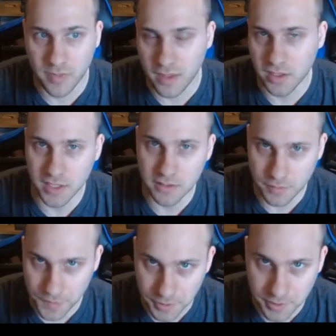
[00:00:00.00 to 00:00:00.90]
And in
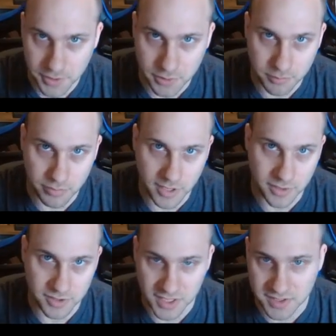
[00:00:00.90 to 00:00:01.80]
theory, your
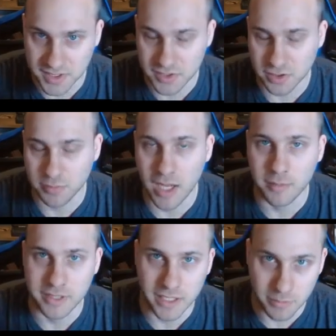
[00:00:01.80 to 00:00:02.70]
players' ACs are
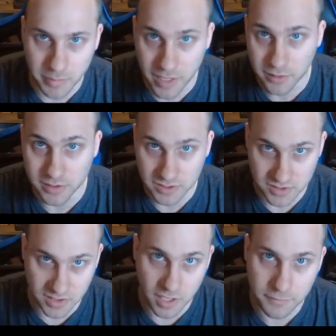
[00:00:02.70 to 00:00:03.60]
probably getting better and
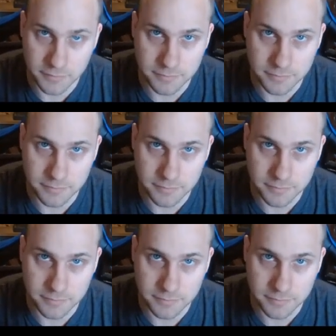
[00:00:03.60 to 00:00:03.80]
stuff.